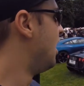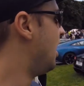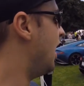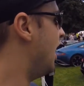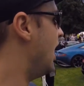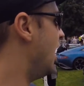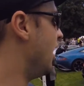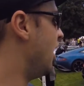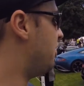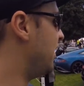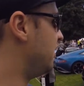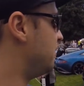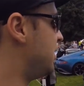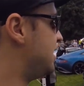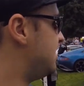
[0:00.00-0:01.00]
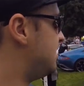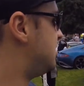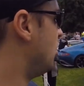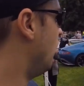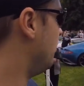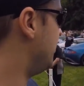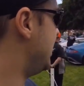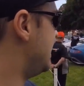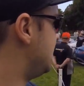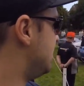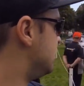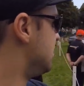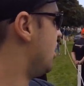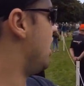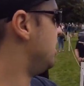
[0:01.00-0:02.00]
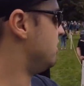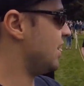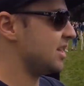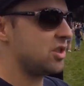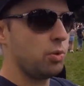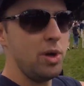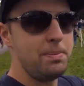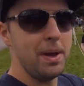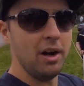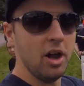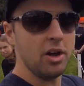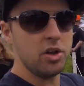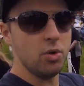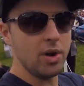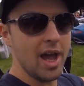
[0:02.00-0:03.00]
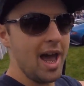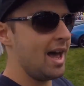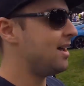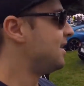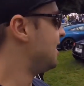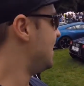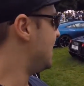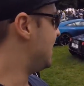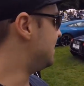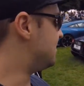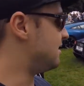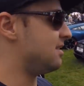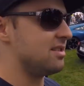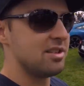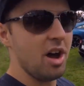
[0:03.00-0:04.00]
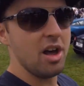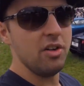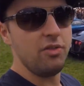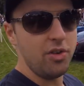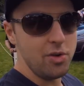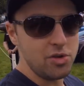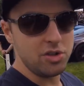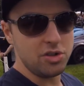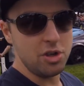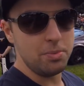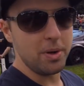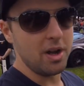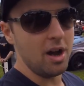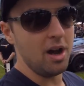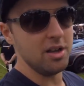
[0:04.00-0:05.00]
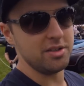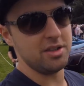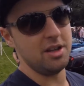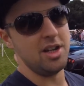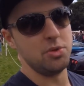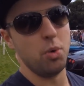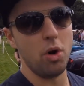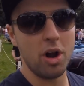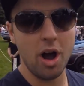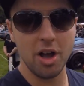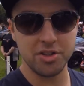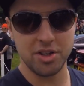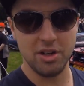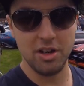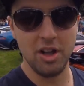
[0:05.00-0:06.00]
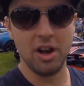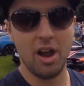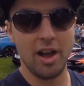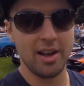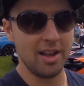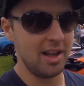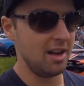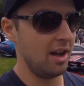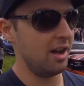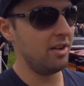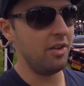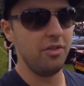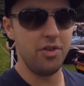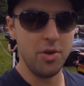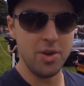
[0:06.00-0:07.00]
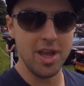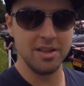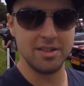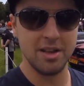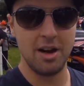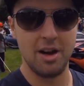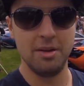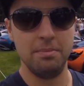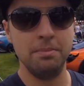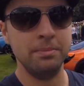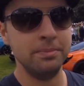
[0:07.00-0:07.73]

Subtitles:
And I think this is sort of the design, and that sweeping look you'll get is the design of future supercars, and is what cars are going to look like in a few years' time.